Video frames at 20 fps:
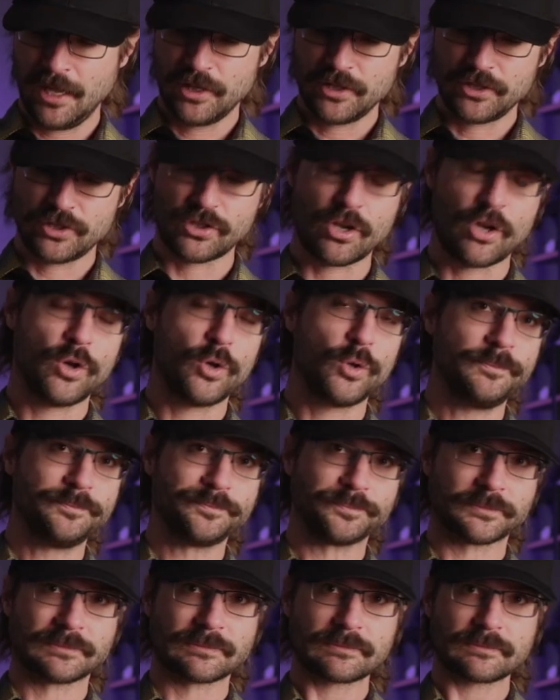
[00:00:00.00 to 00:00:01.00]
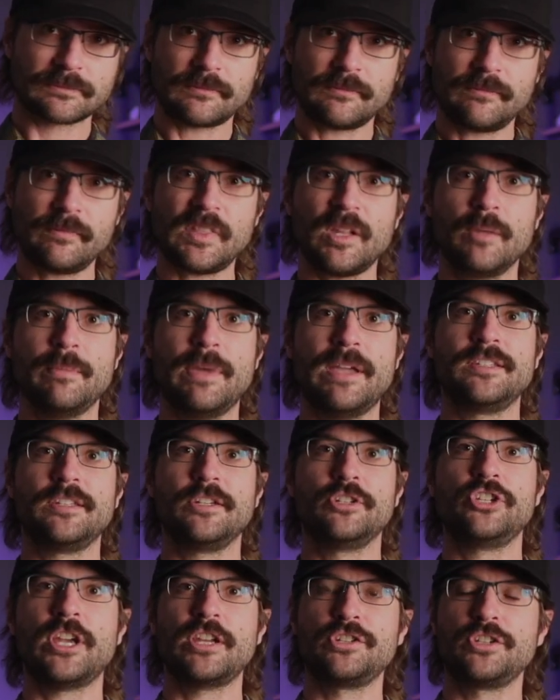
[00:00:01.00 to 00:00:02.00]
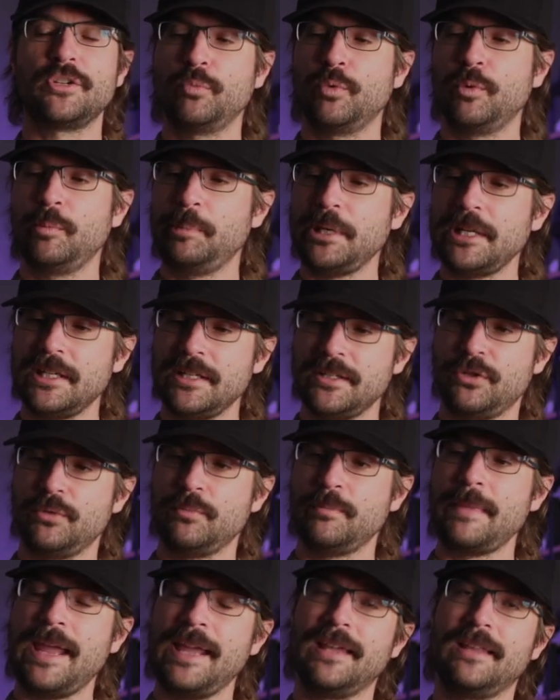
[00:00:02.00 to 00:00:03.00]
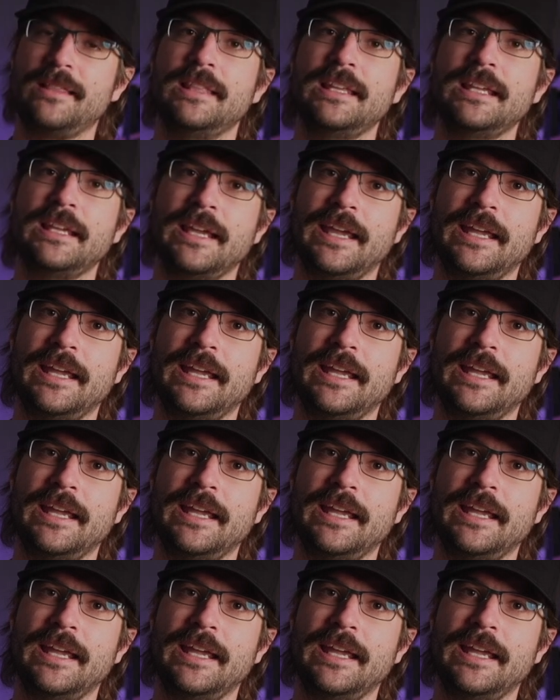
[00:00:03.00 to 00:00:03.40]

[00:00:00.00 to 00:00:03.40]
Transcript: So my suggestion would be to make the